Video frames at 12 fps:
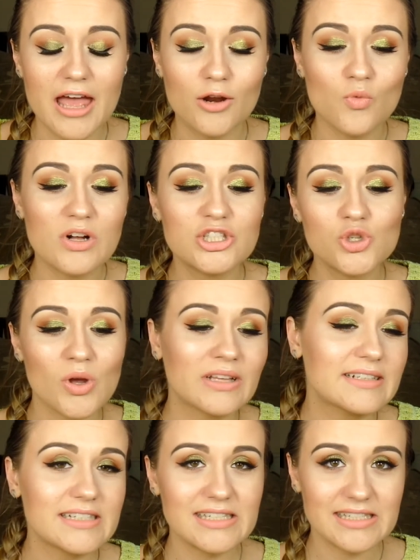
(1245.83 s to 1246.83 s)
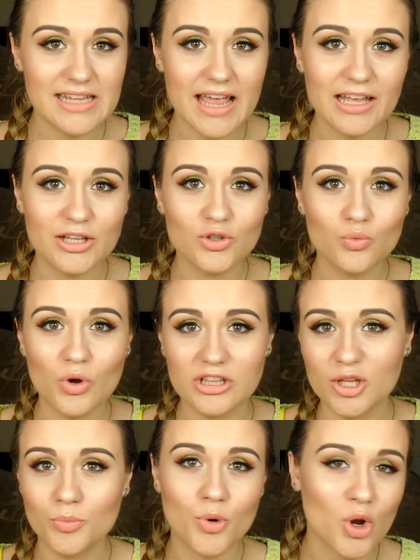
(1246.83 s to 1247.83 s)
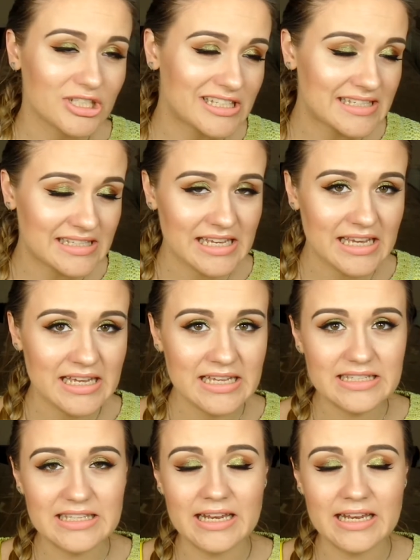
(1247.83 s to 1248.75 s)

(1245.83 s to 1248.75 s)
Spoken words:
And once you understand what the process is,